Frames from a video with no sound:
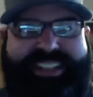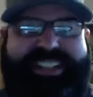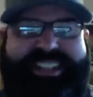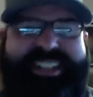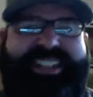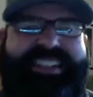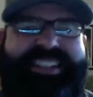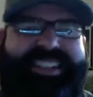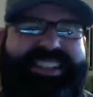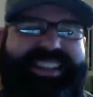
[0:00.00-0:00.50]

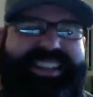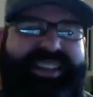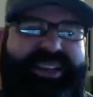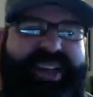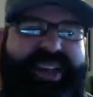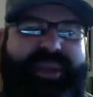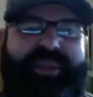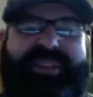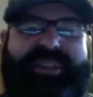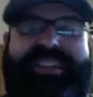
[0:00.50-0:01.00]

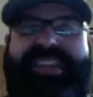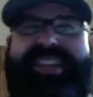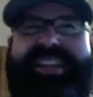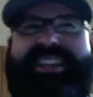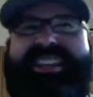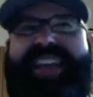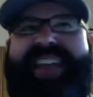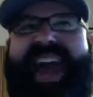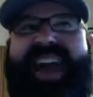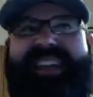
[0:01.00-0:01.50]
It was the
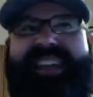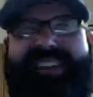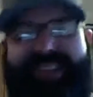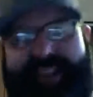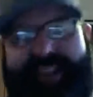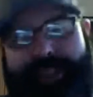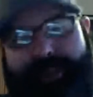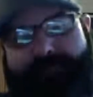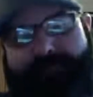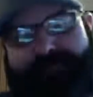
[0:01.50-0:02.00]
exact
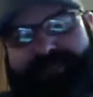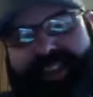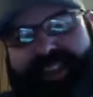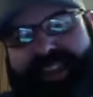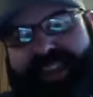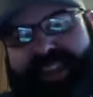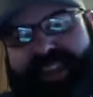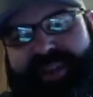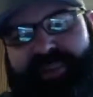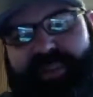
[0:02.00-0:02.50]

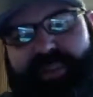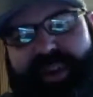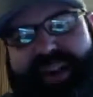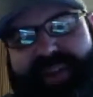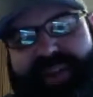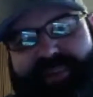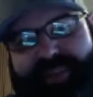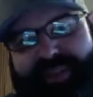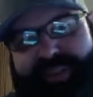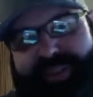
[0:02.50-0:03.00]

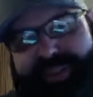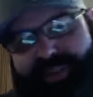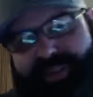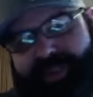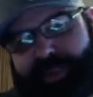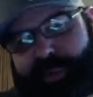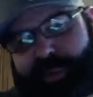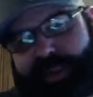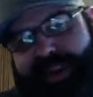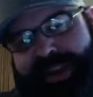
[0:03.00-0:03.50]
whatever
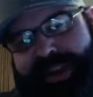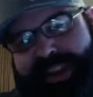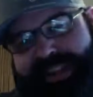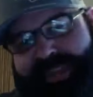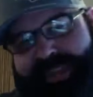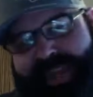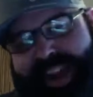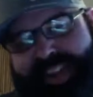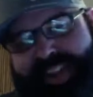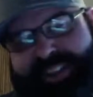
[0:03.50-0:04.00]

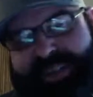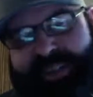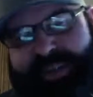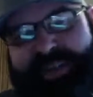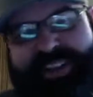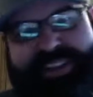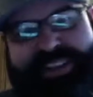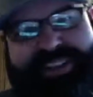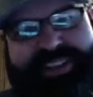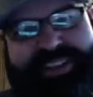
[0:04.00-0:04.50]
Jorge's reaction
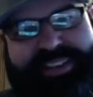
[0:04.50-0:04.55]
was